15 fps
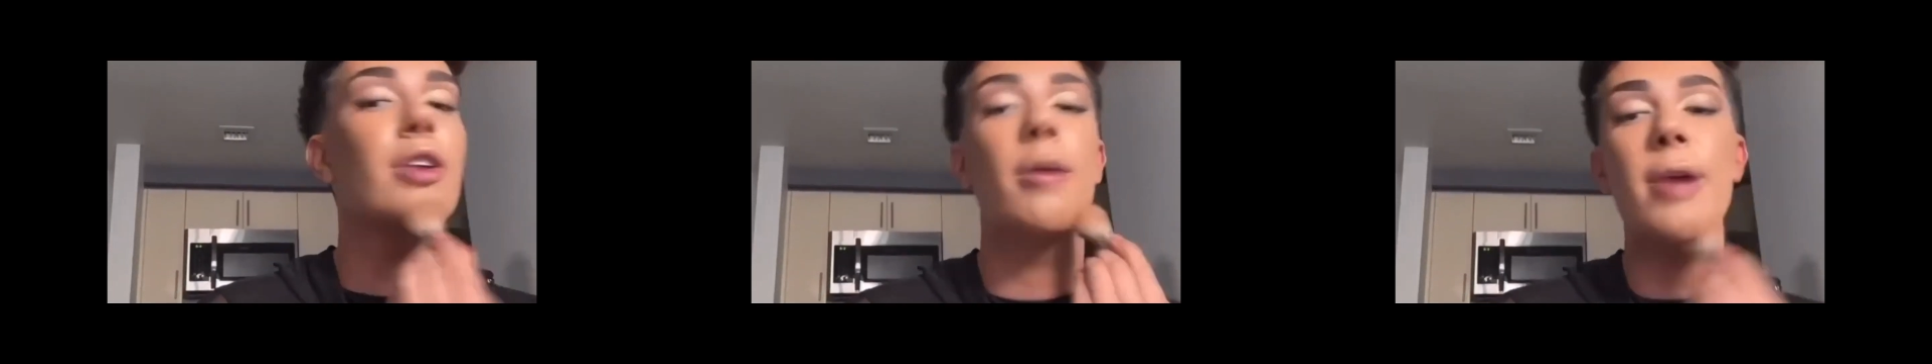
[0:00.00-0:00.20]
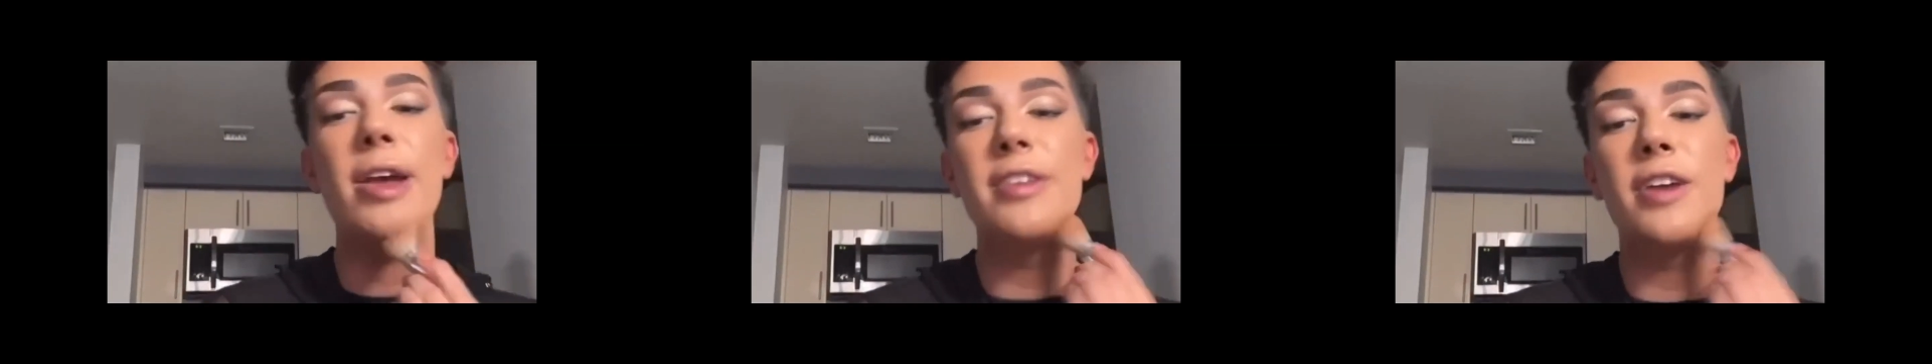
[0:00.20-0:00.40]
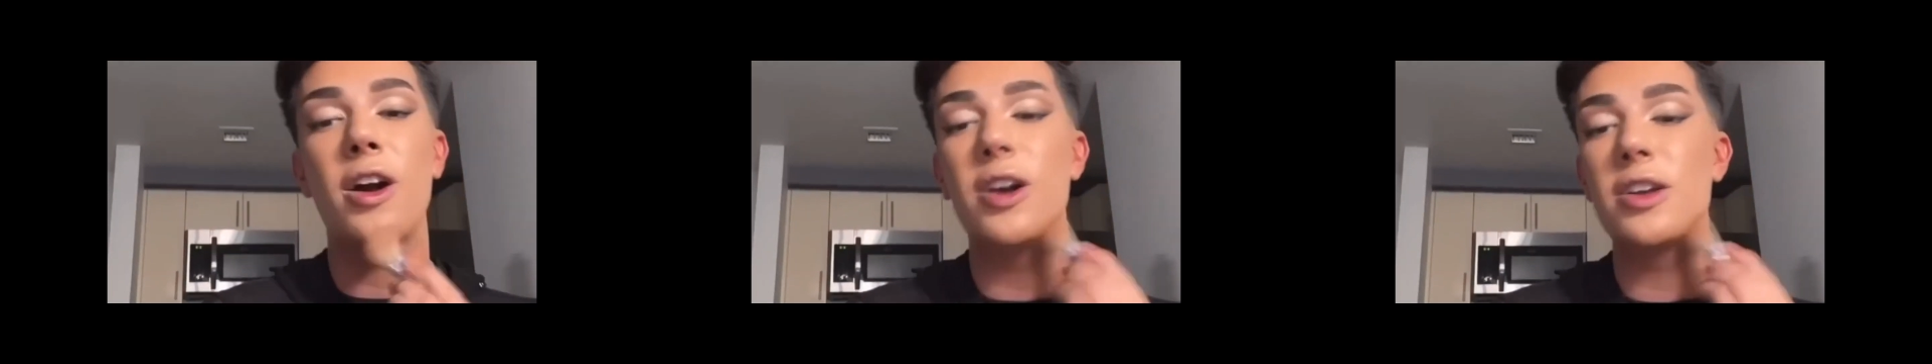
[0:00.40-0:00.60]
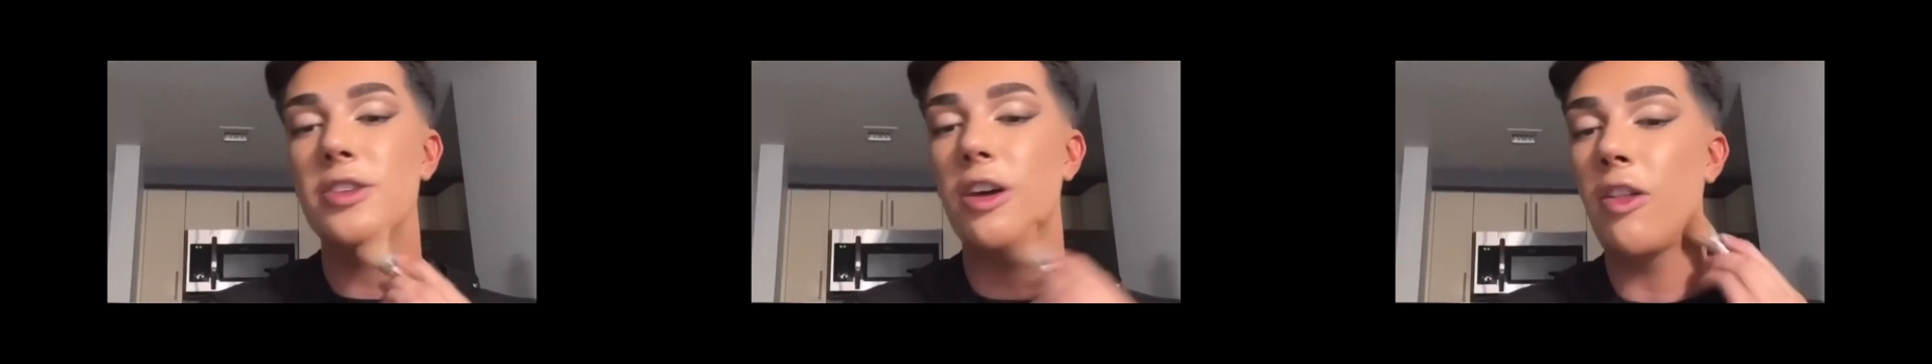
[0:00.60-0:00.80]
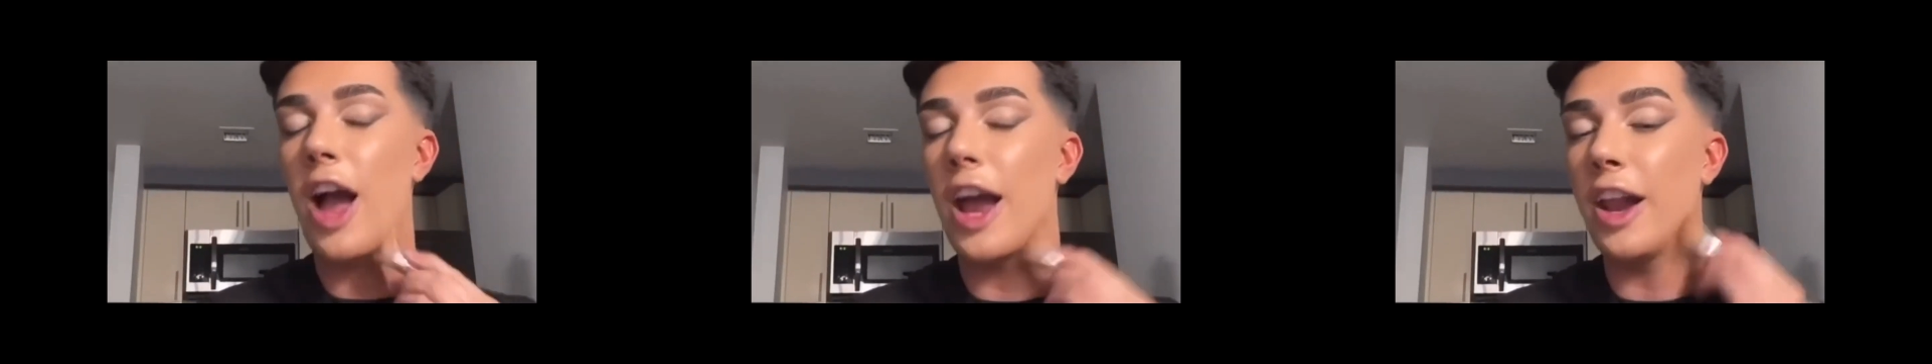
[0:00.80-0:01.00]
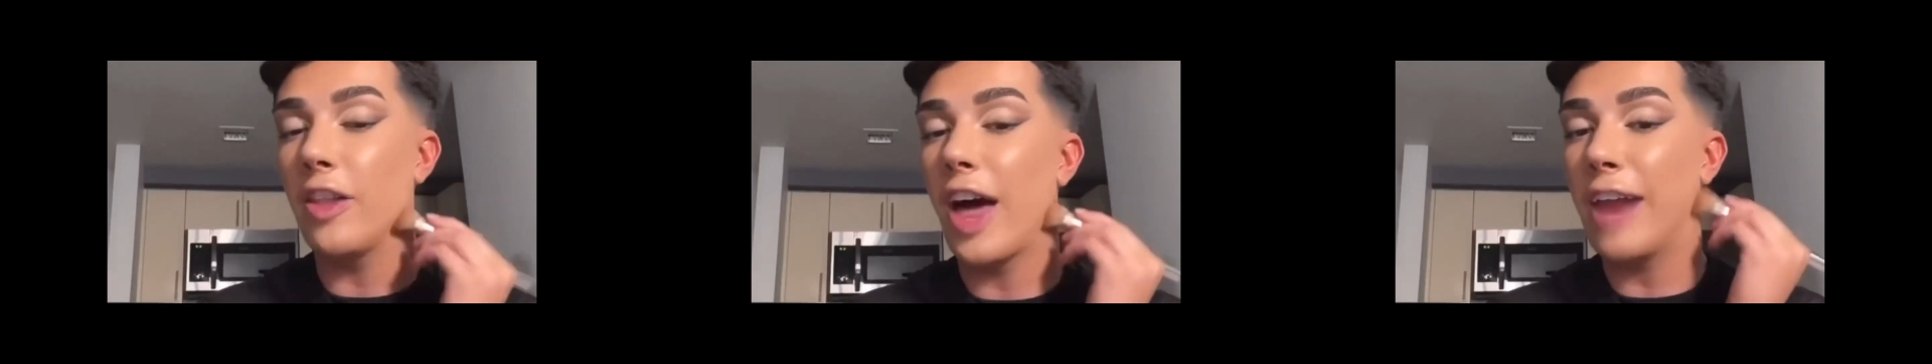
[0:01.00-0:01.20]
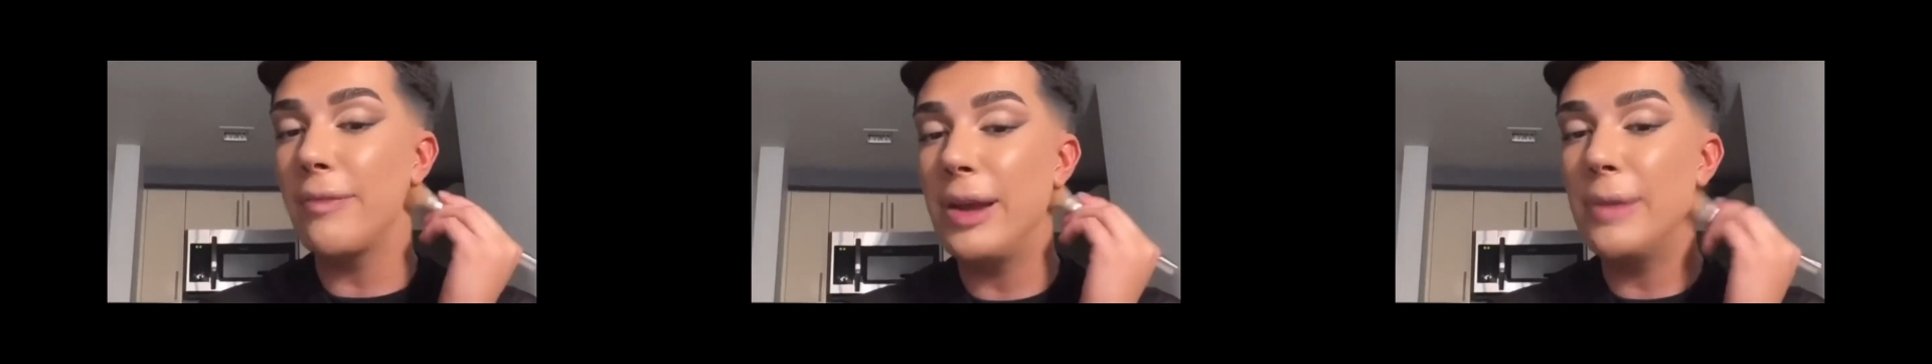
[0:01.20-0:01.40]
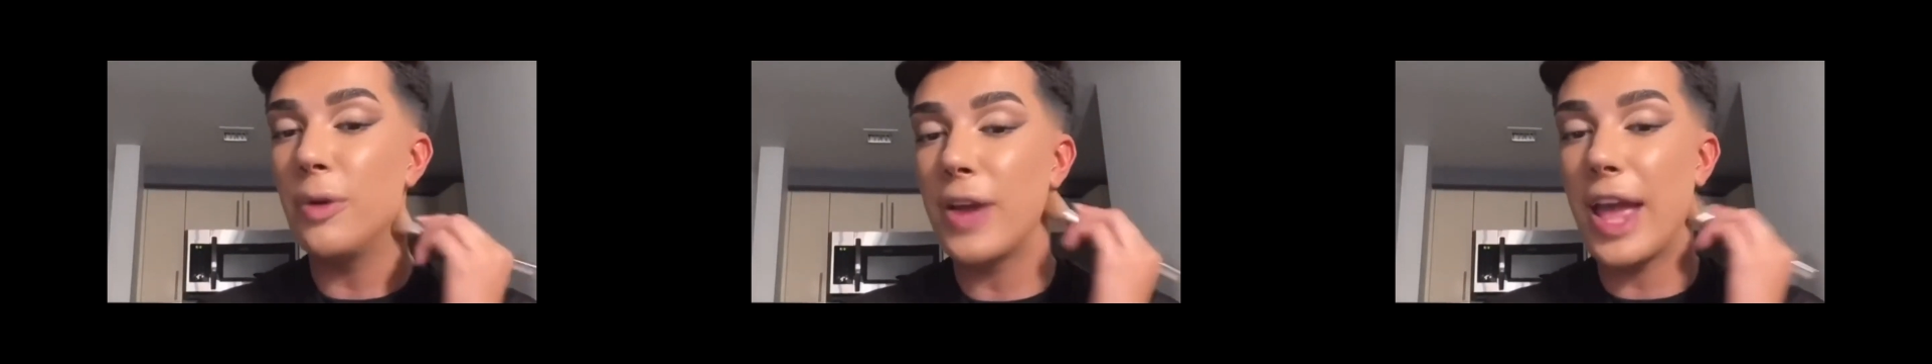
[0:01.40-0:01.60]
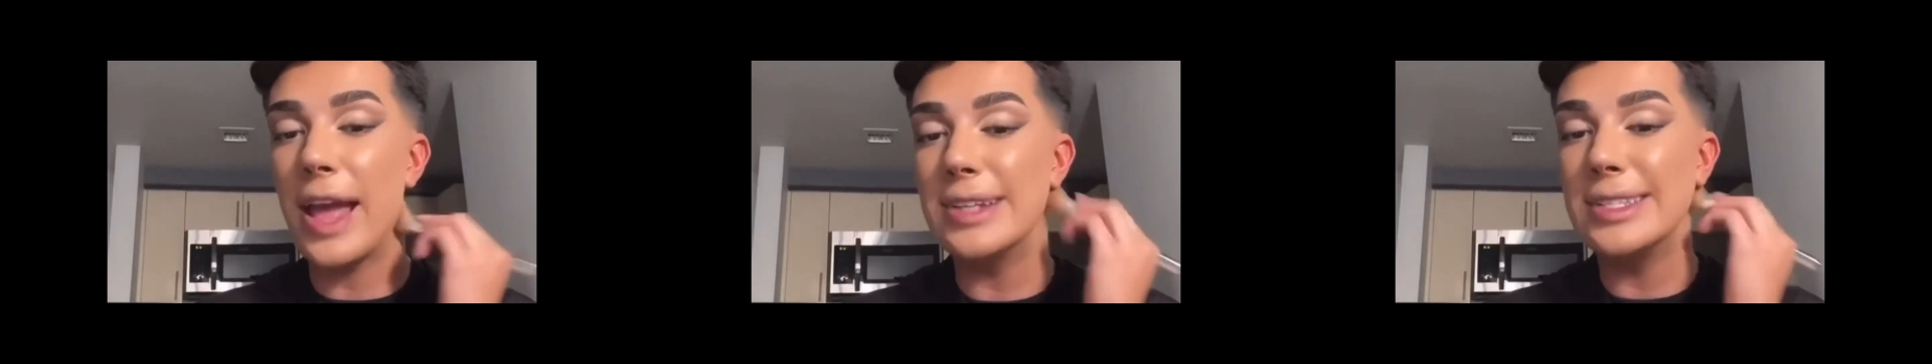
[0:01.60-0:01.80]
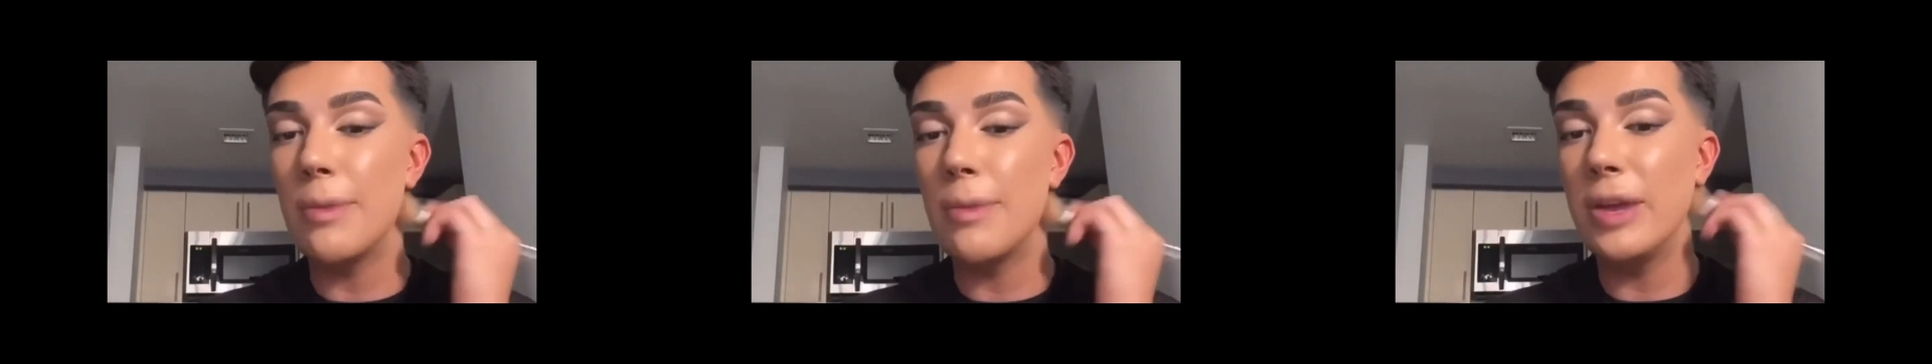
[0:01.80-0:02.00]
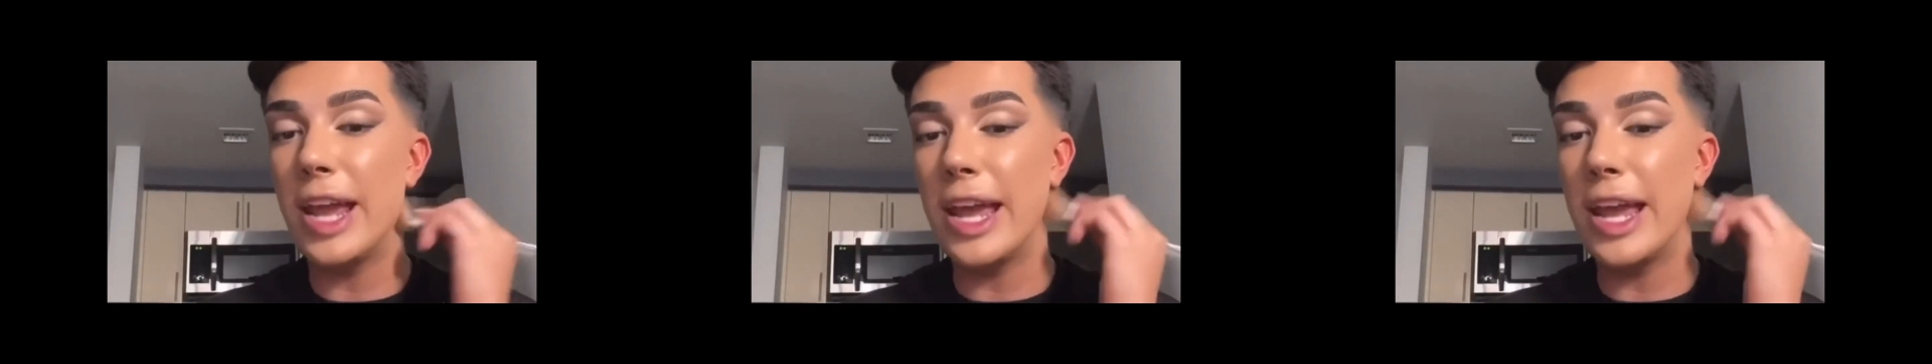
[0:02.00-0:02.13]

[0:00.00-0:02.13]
Charles has ruined the launch of his own makeup